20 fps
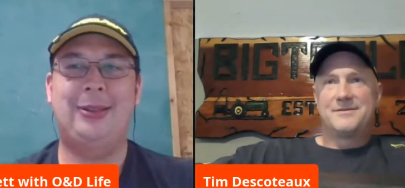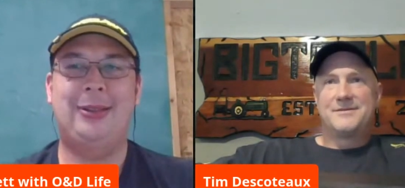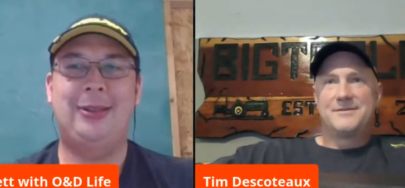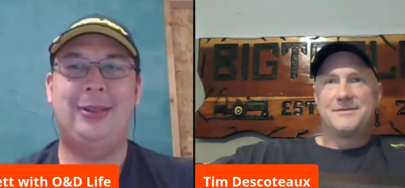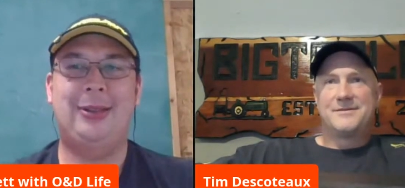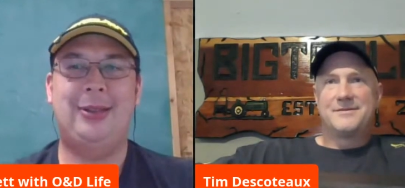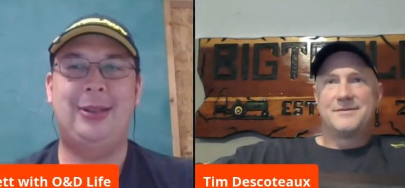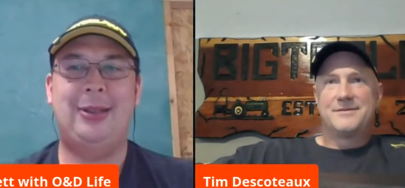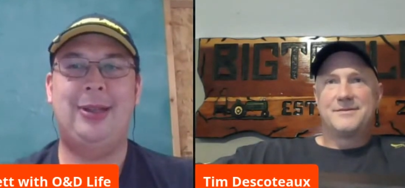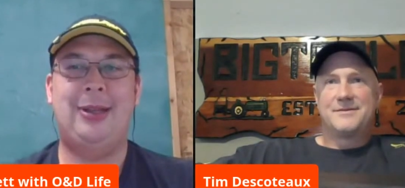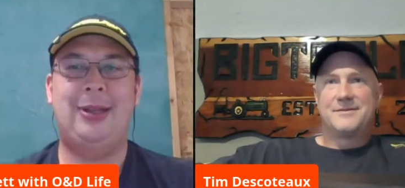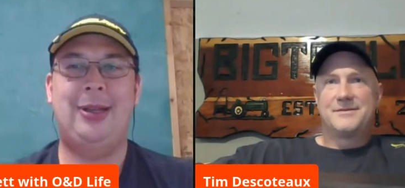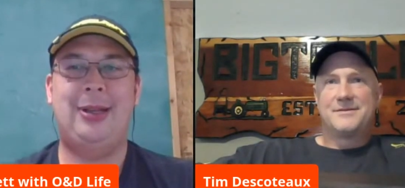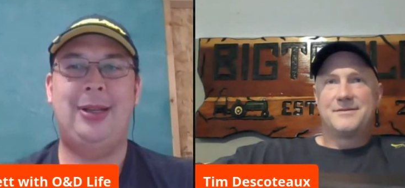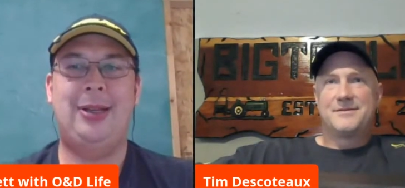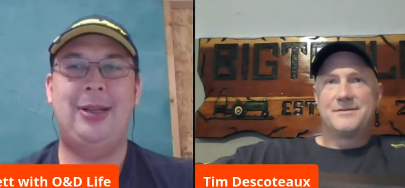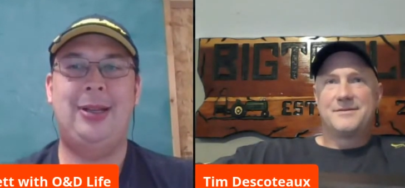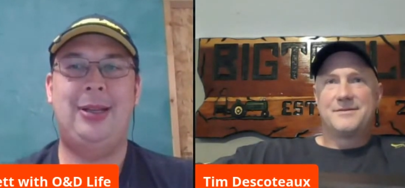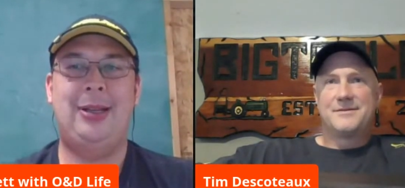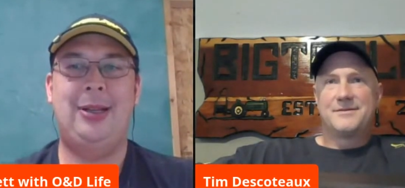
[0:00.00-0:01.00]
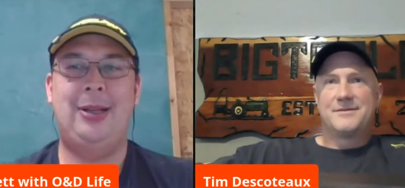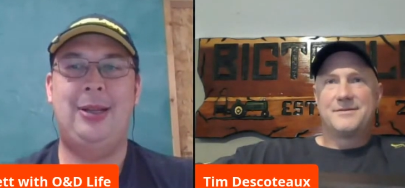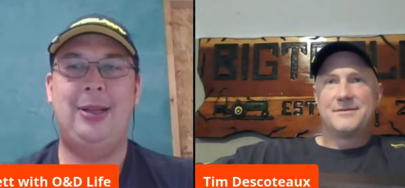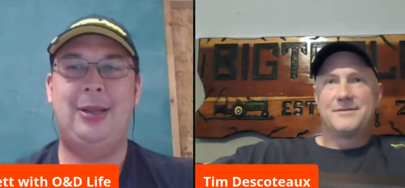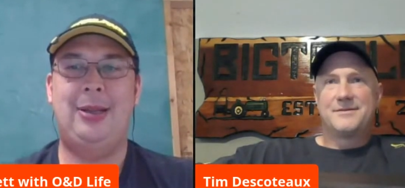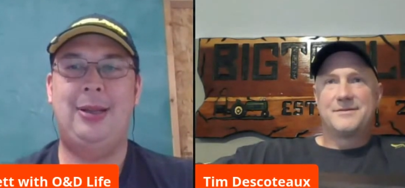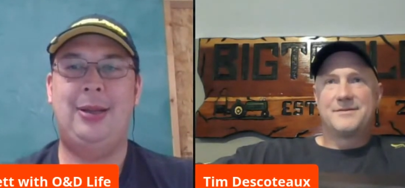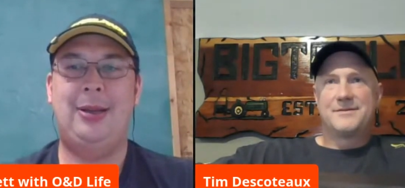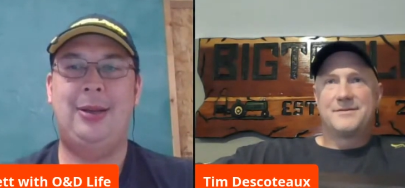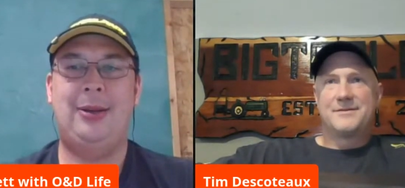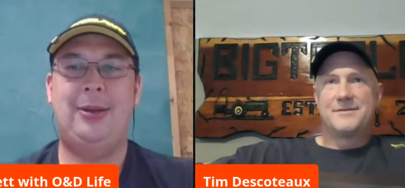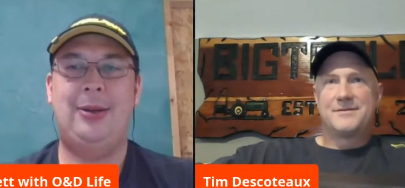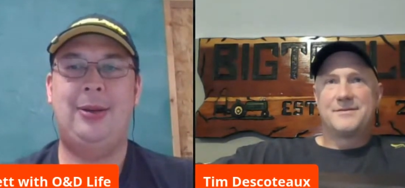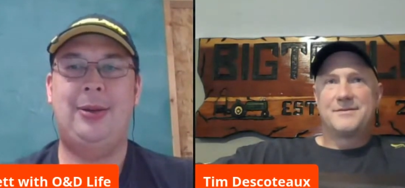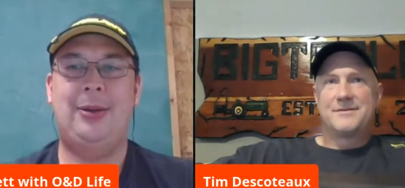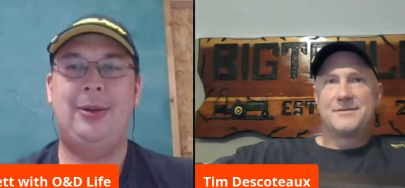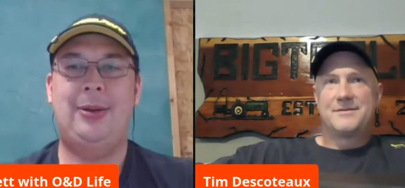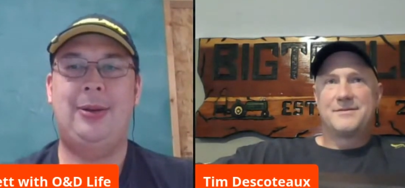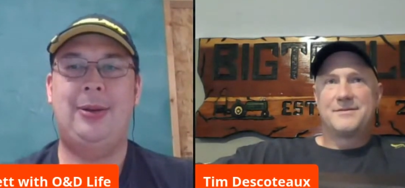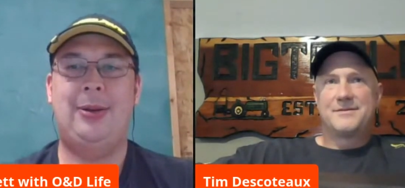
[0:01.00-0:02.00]

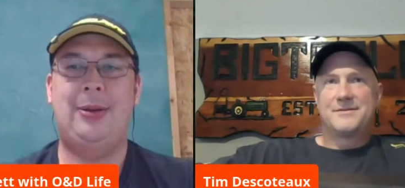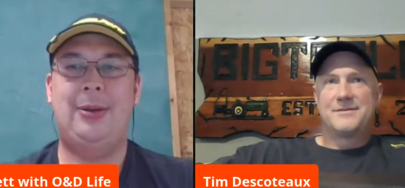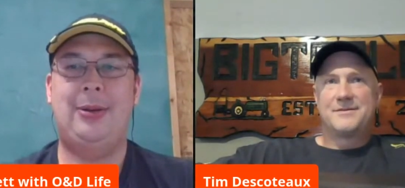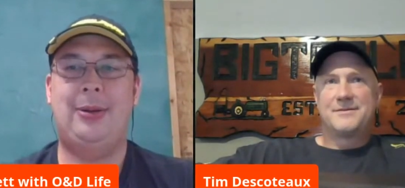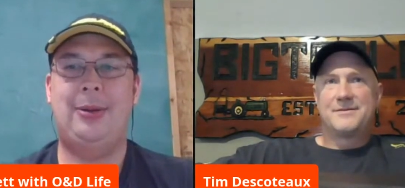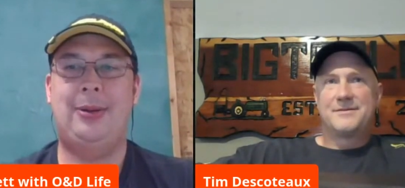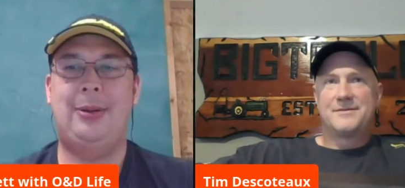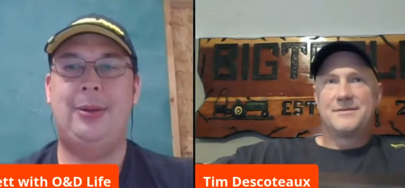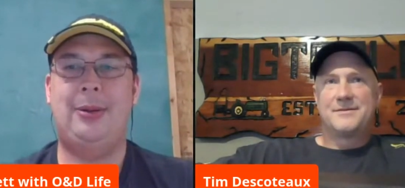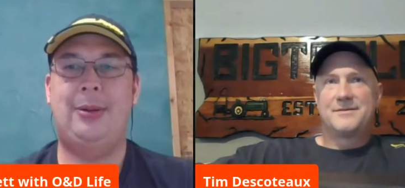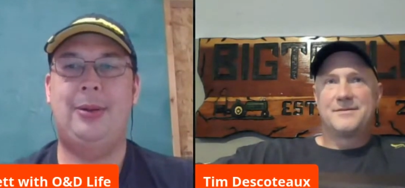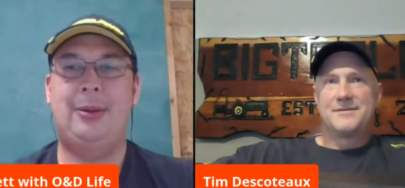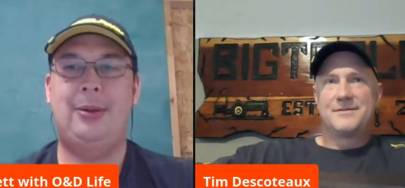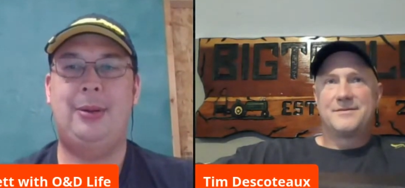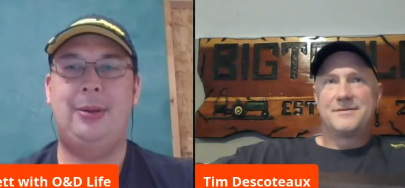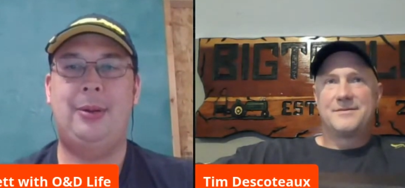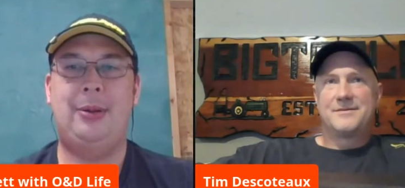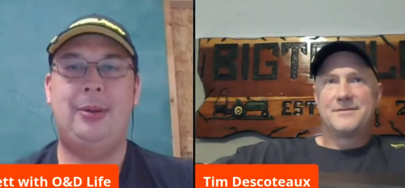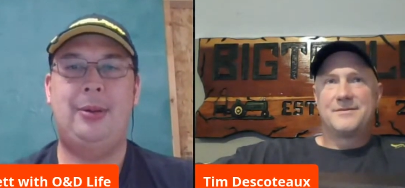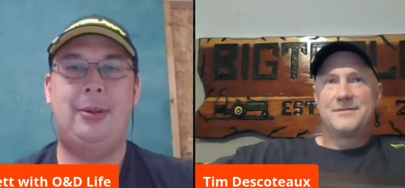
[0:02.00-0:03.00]
Nobody speaks.